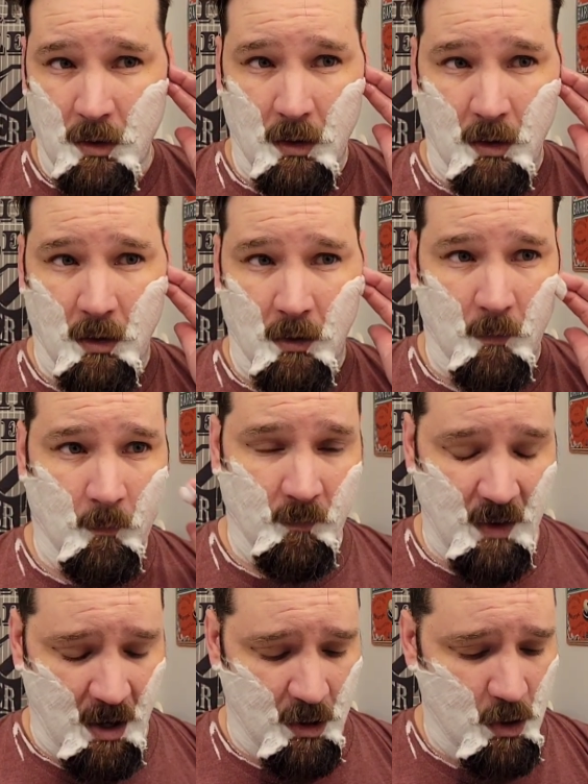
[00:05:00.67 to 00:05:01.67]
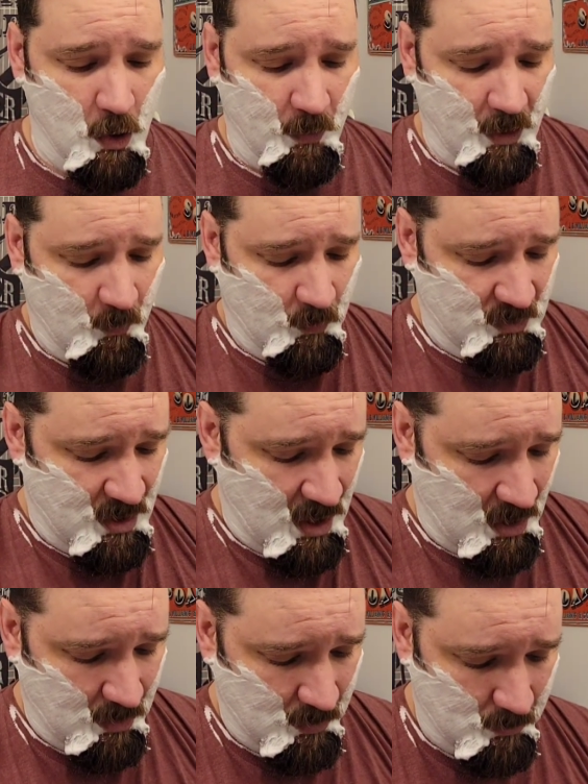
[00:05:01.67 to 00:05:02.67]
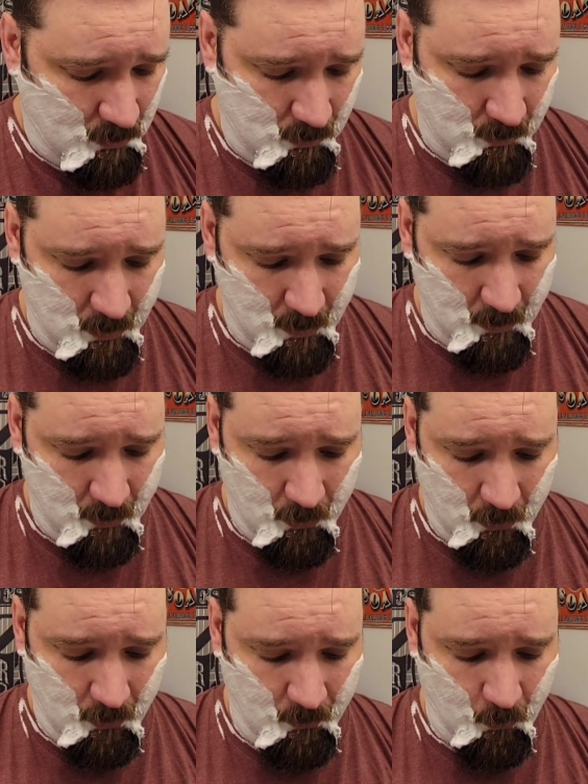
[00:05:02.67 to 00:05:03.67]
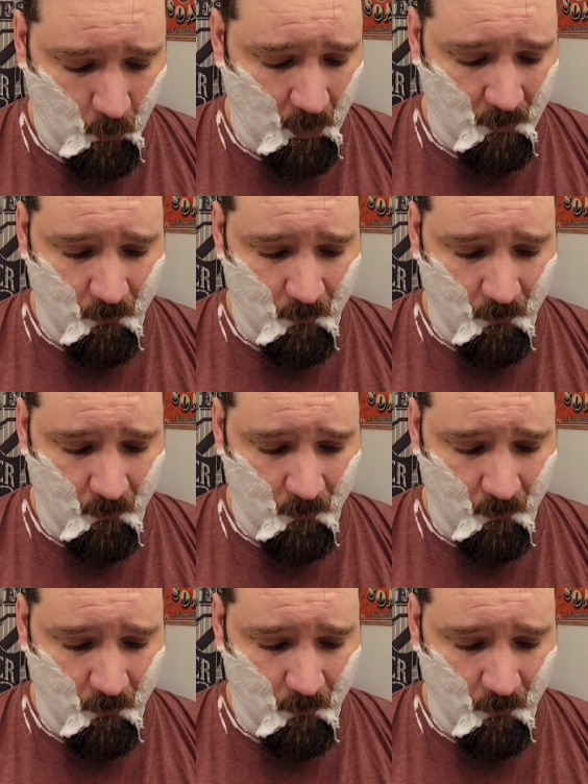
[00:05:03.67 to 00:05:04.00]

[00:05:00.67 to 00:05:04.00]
They had a note that it would take 3 to